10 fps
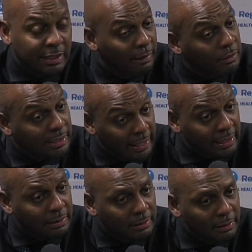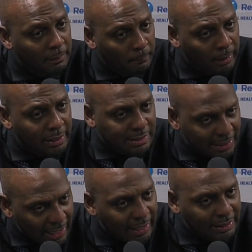devastating, but it's
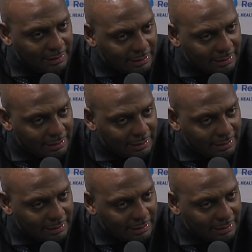not